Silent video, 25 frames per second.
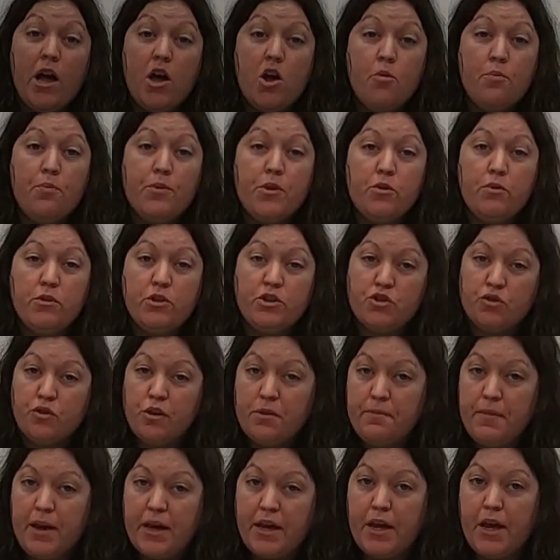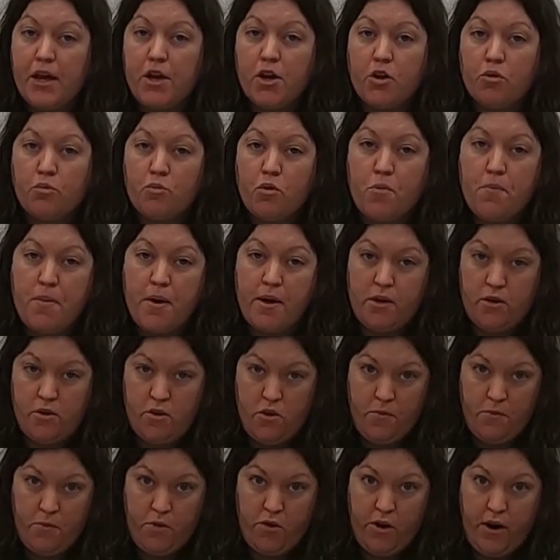I hope you enjoyed making your robot
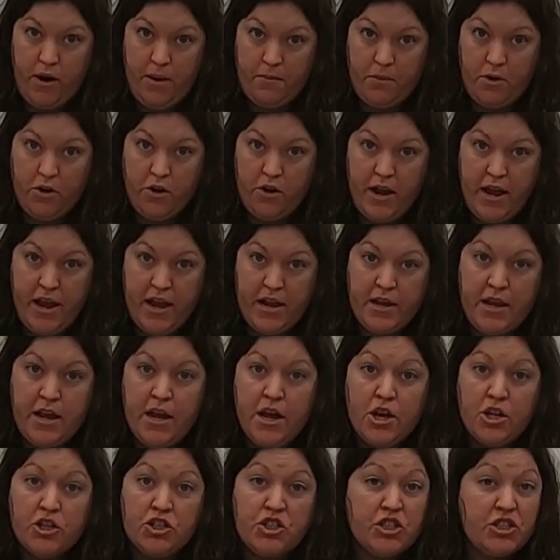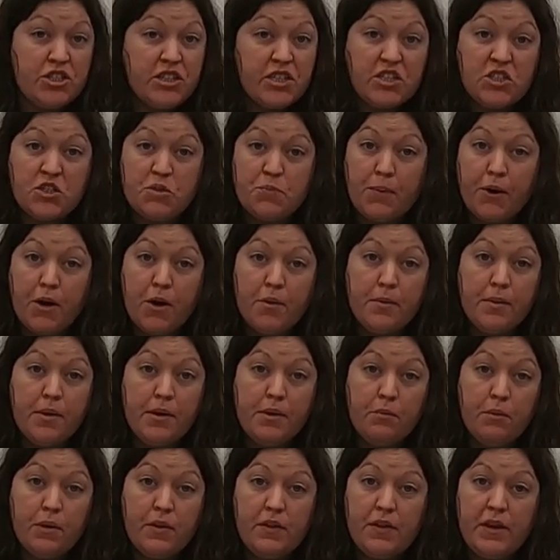arm grabber and just
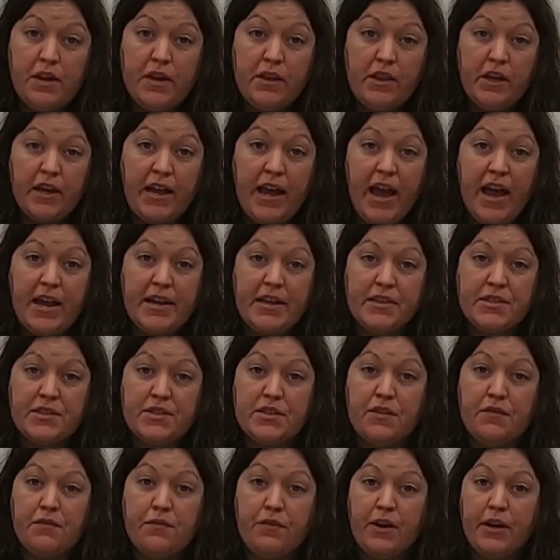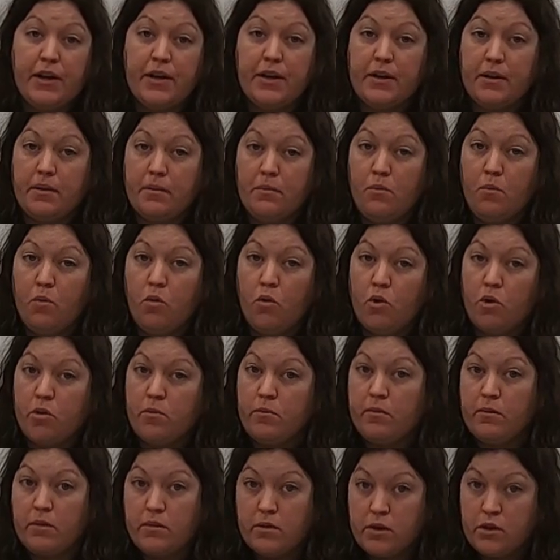experiment with it, like adding stuff like
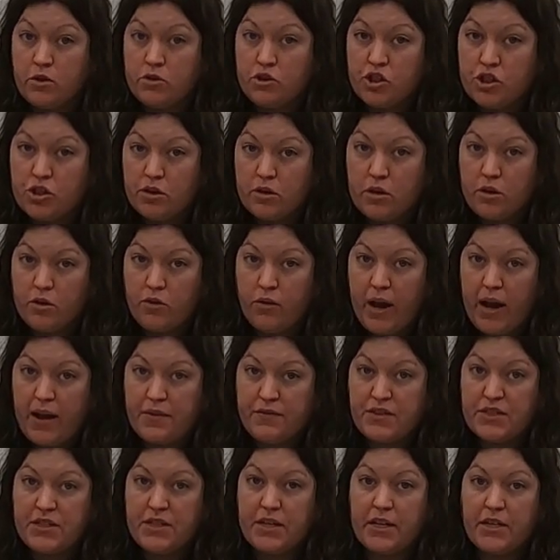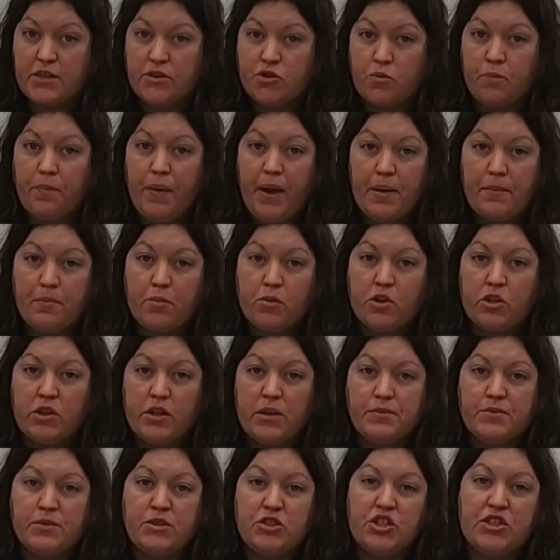more craft sticks or paper
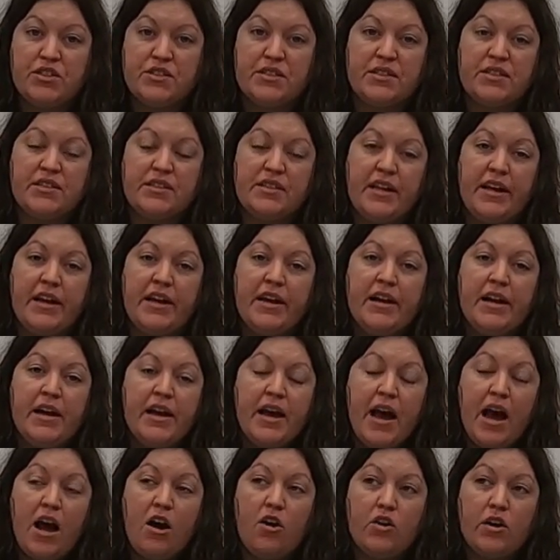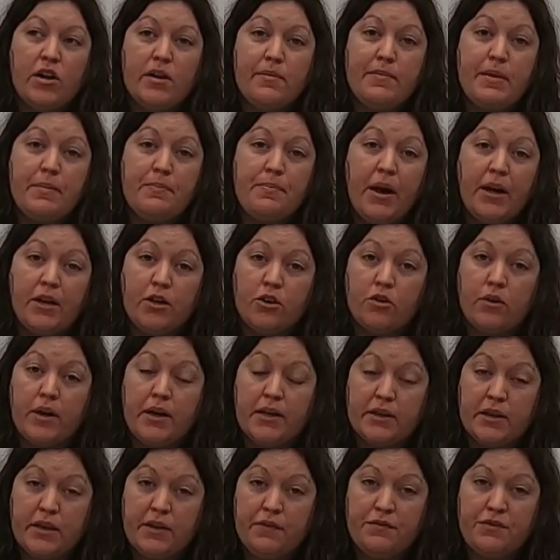clips just to see how it can be better
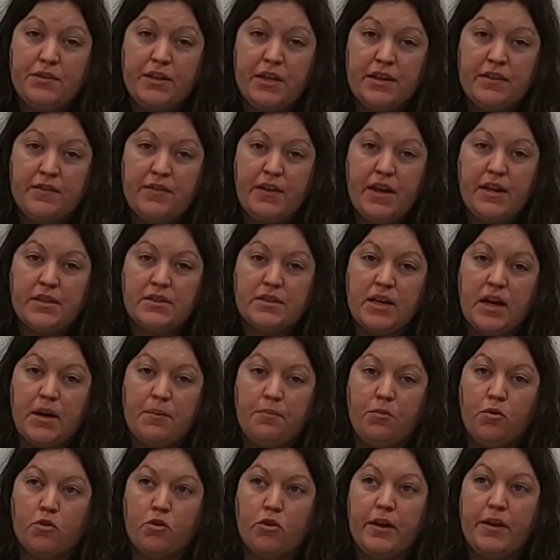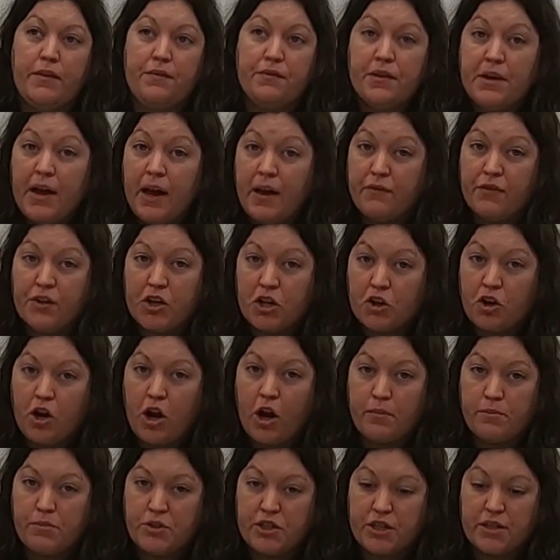at lifting things up or even heavier
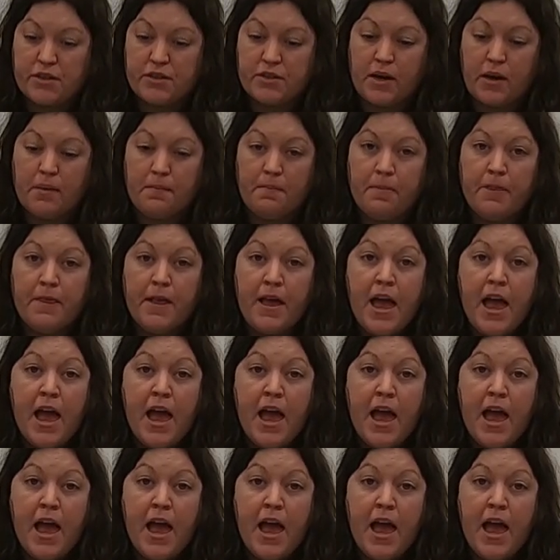objects up.